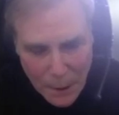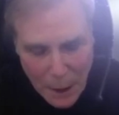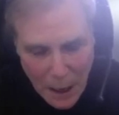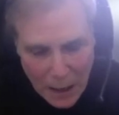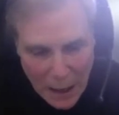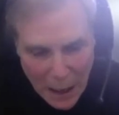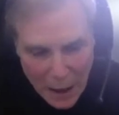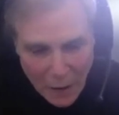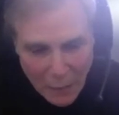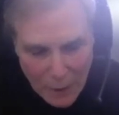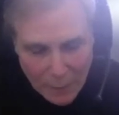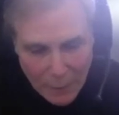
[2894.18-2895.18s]
and get enough
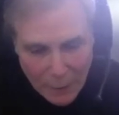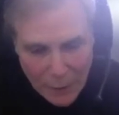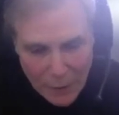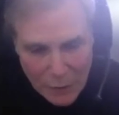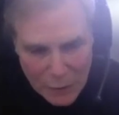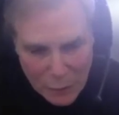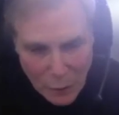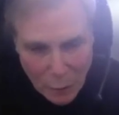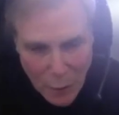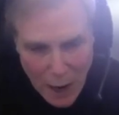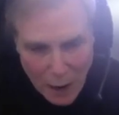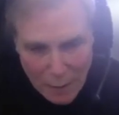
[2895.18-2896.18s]
people to, to
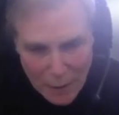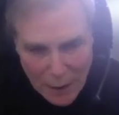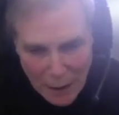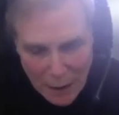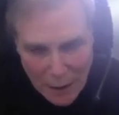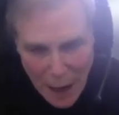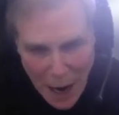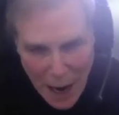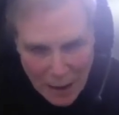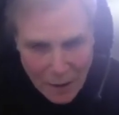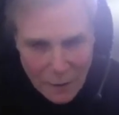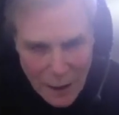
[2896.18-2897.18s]
rally behind it, I
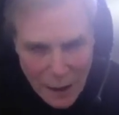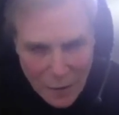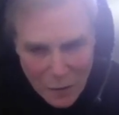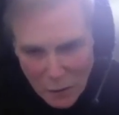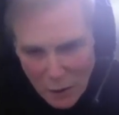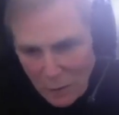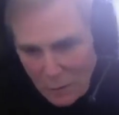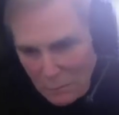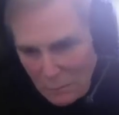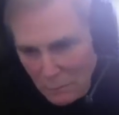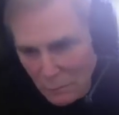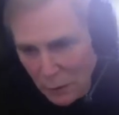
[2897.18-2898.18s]
can then start
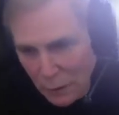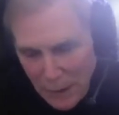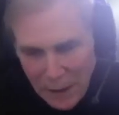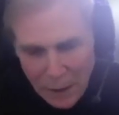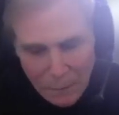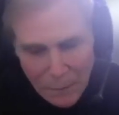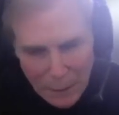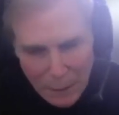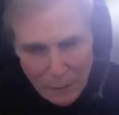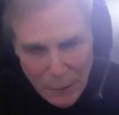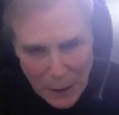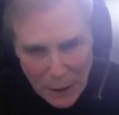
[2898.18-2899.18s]
really making people
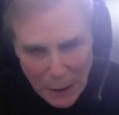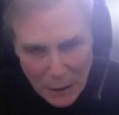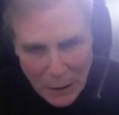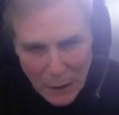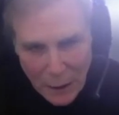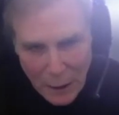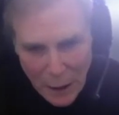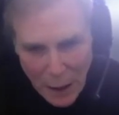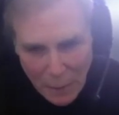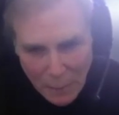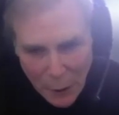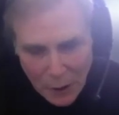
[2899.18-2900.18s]
money
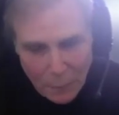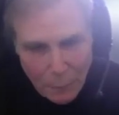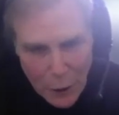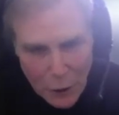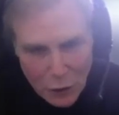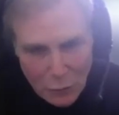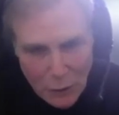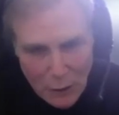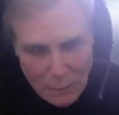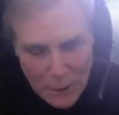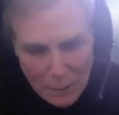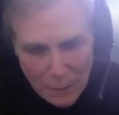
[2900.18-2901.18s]
and putting pressure on
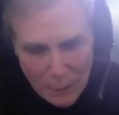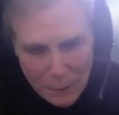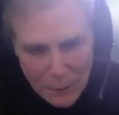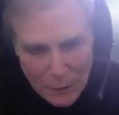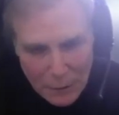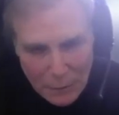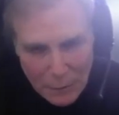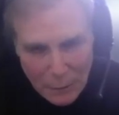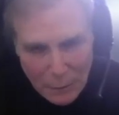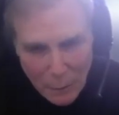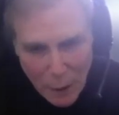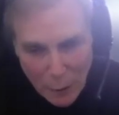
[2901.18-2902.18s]
people to,
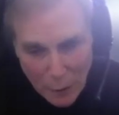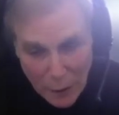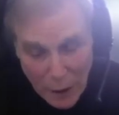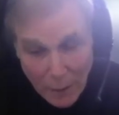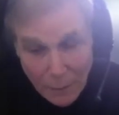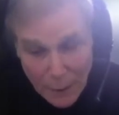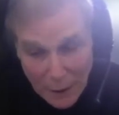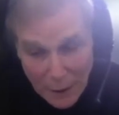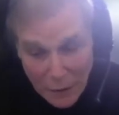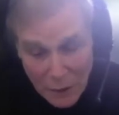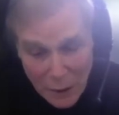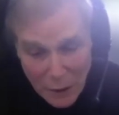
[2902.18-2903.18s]
or the
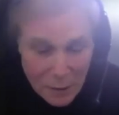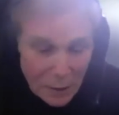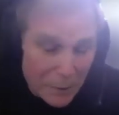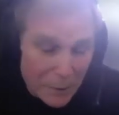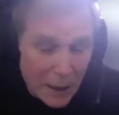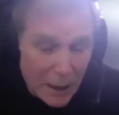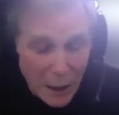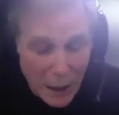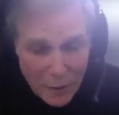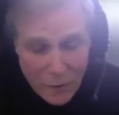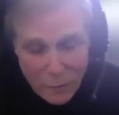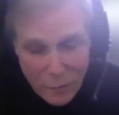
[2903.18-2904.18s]
companies to pay
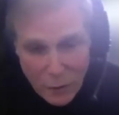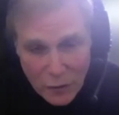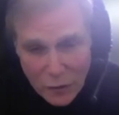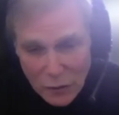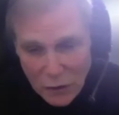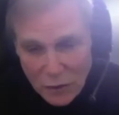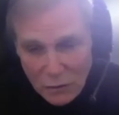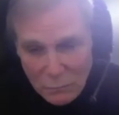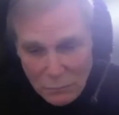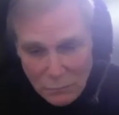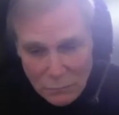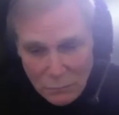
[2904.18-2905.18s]
us versus just
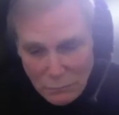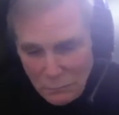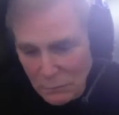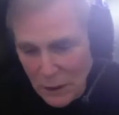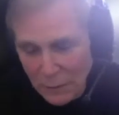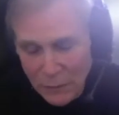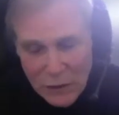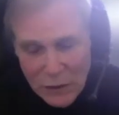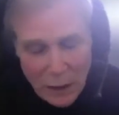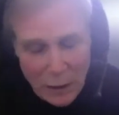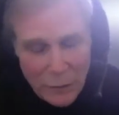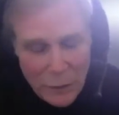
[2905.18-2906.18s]

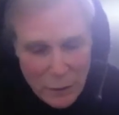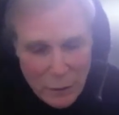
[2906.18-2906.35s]
themselves.